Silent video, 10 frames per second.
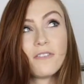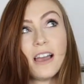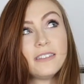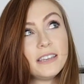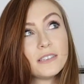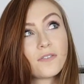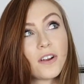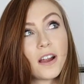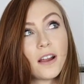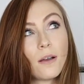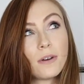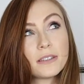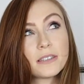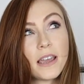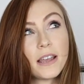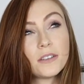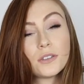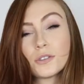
I've had these for, I want to say